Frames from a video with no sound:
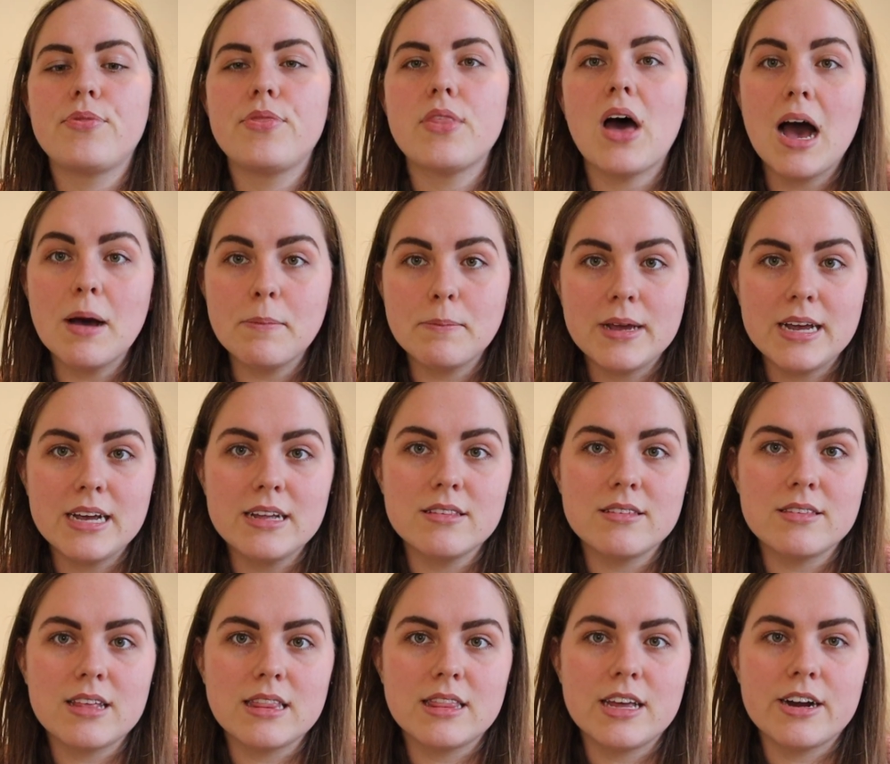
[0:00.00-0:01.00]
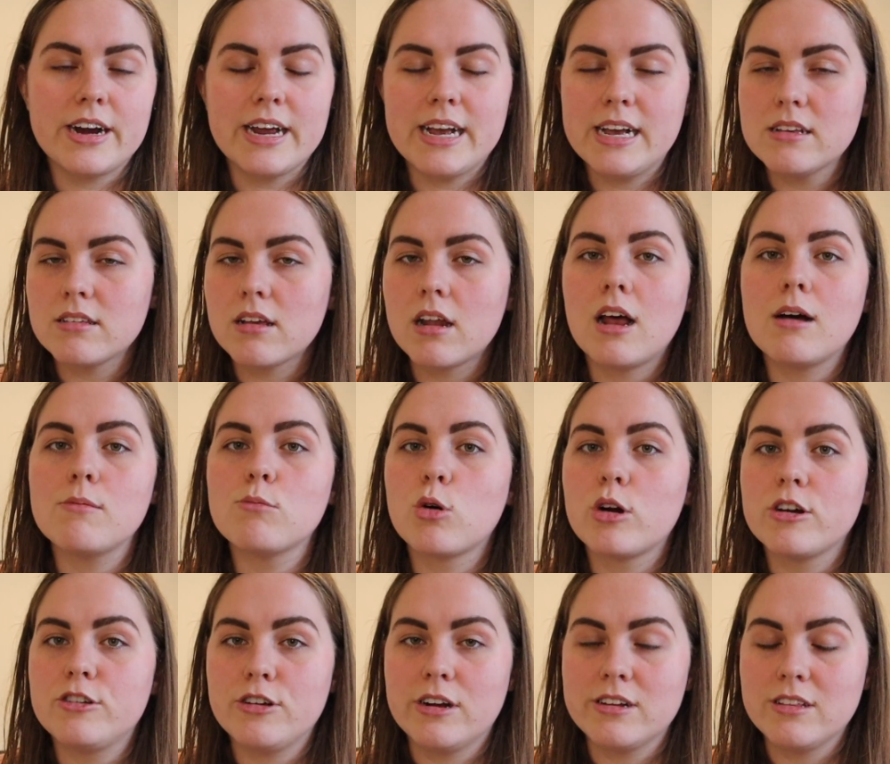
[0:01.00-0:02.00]
That means that there is a lot
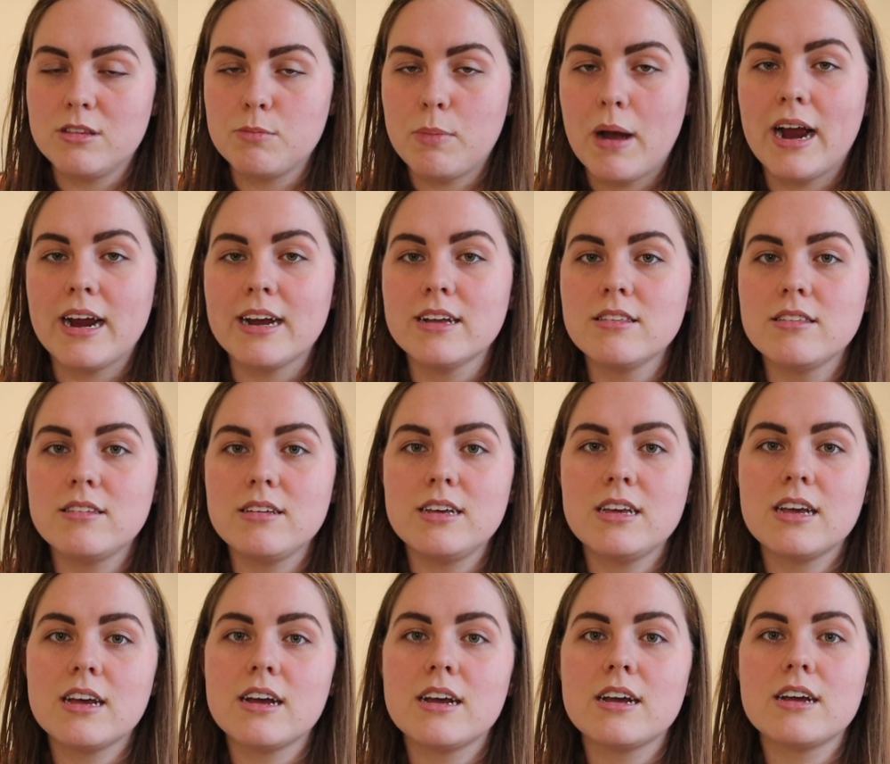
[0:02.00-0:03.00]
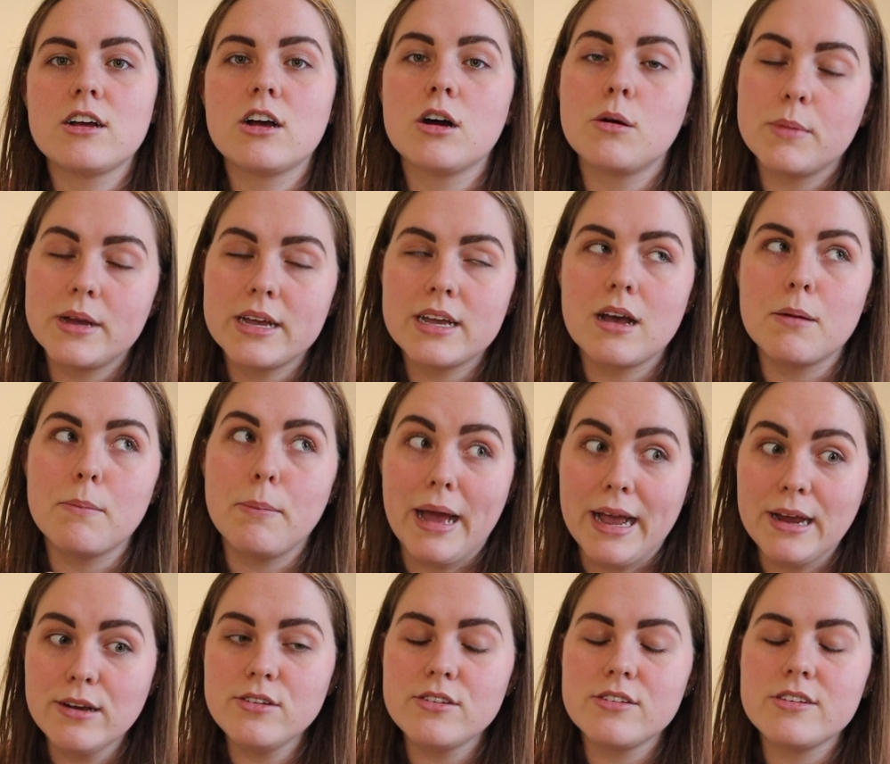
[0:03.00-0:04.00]
more transparency coming
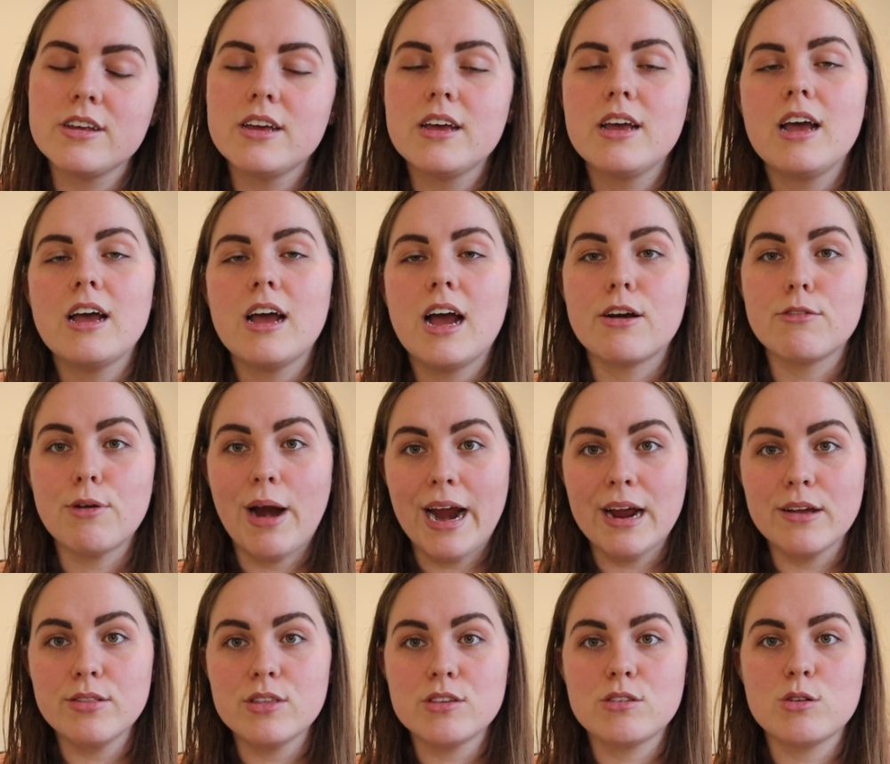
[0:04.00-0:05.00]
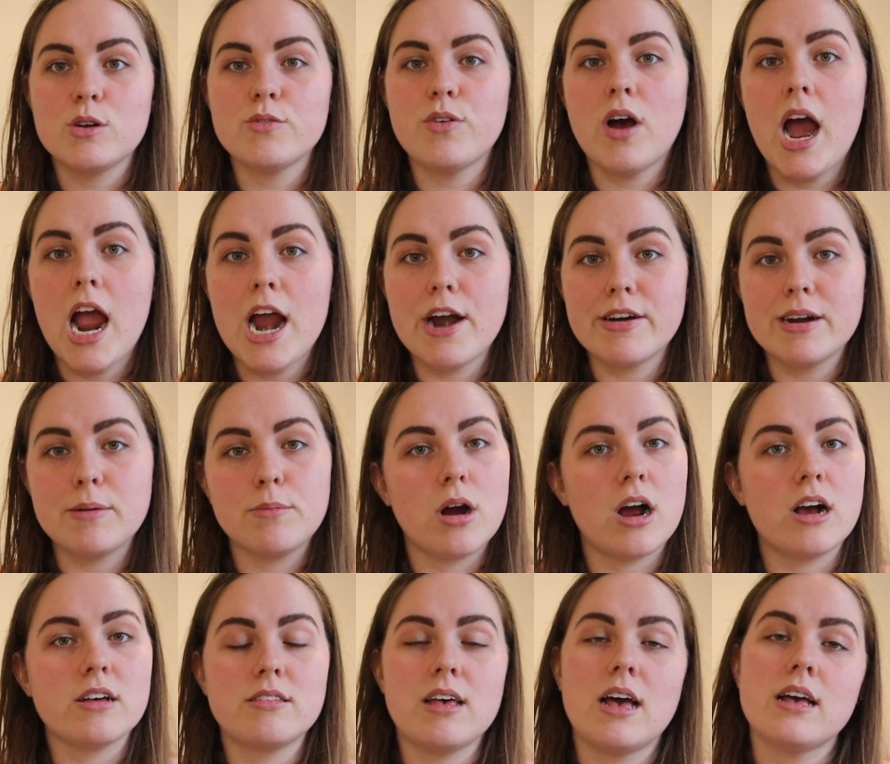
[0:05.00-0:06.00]
about around the sort of hiring
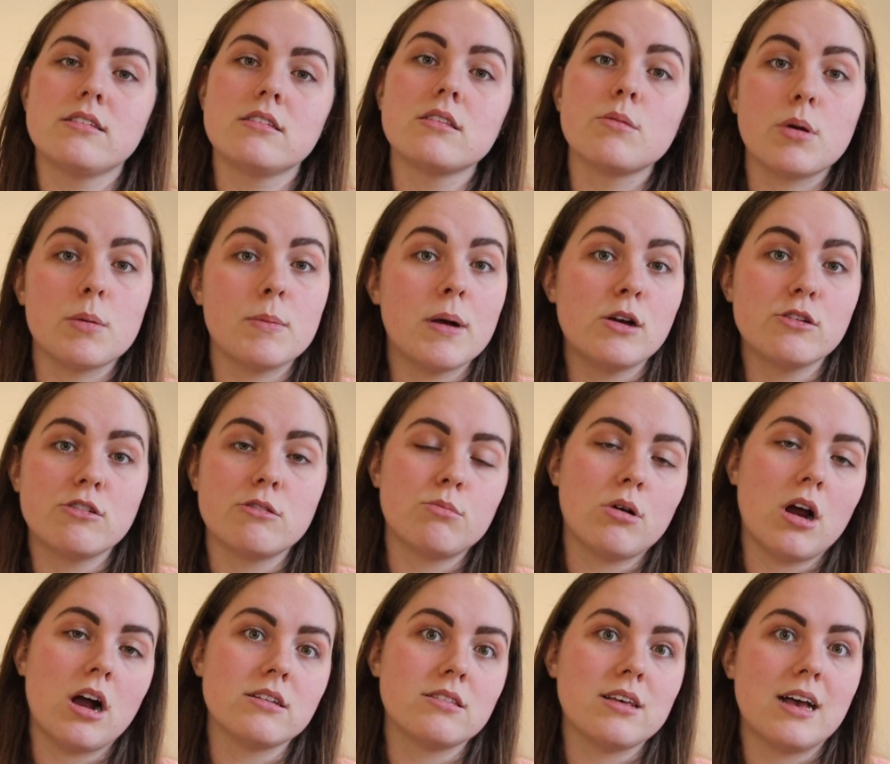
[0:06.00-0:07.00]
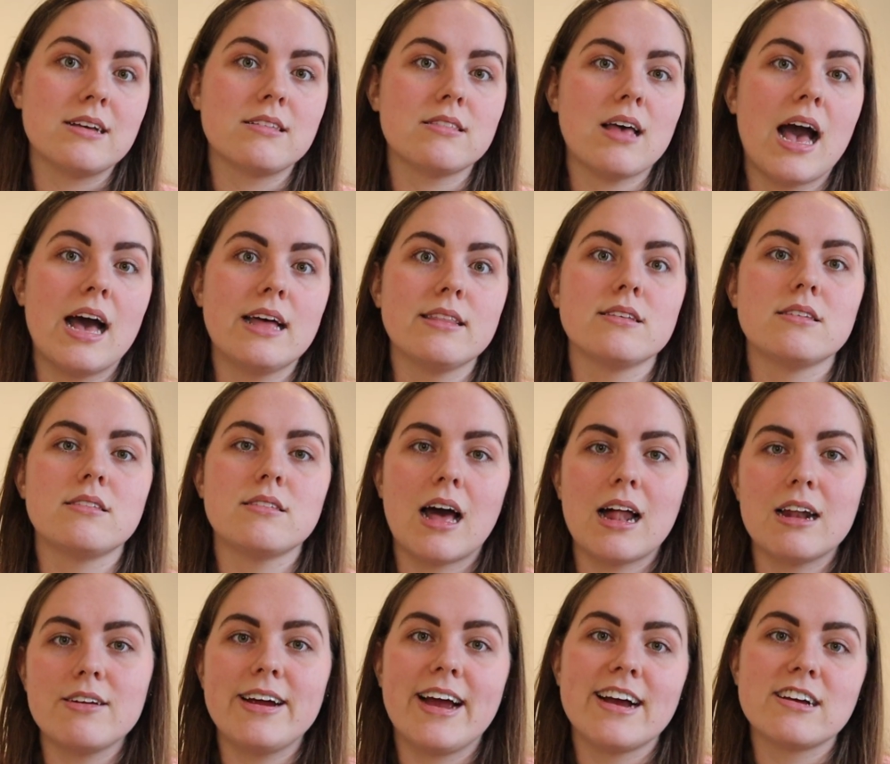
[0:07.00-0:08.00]
process, the promotion process, and the
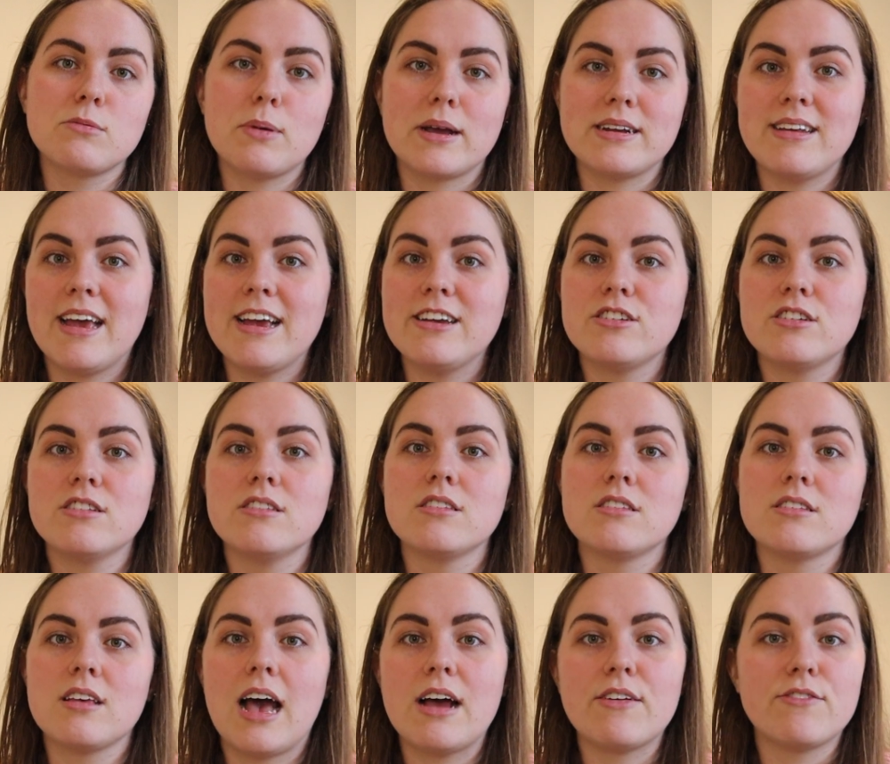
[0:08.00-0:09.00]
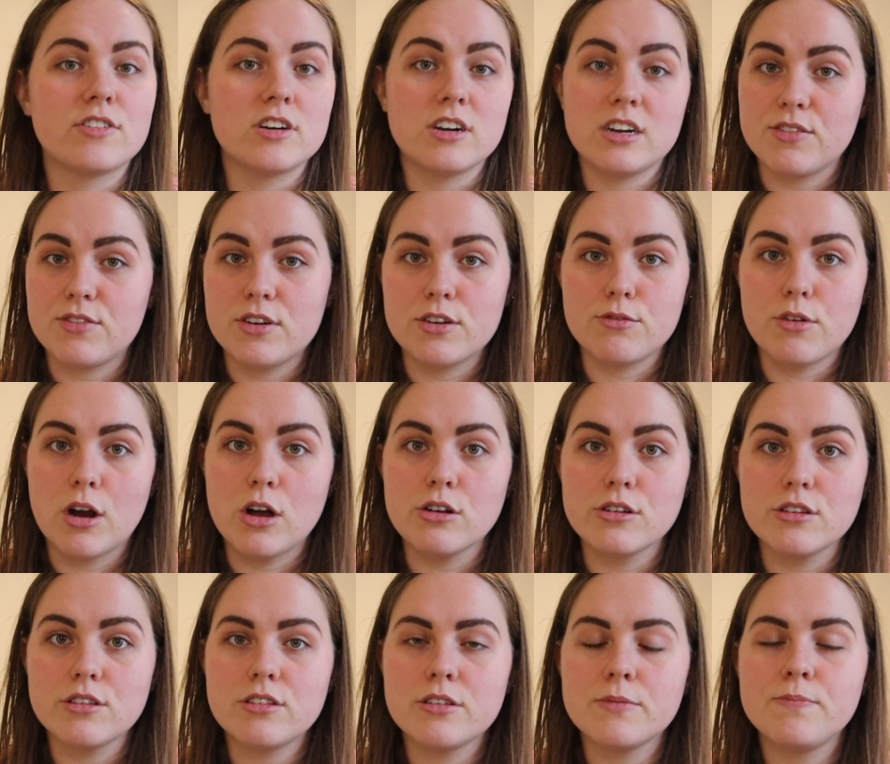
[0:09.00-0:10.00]
salary expectations for different
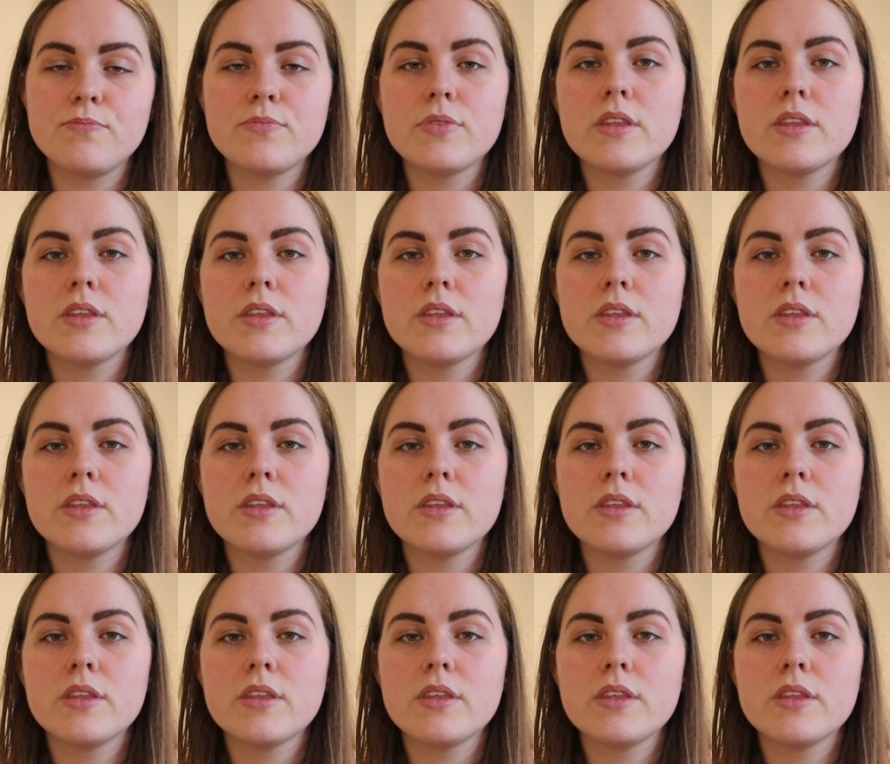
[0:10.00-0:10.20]
roles.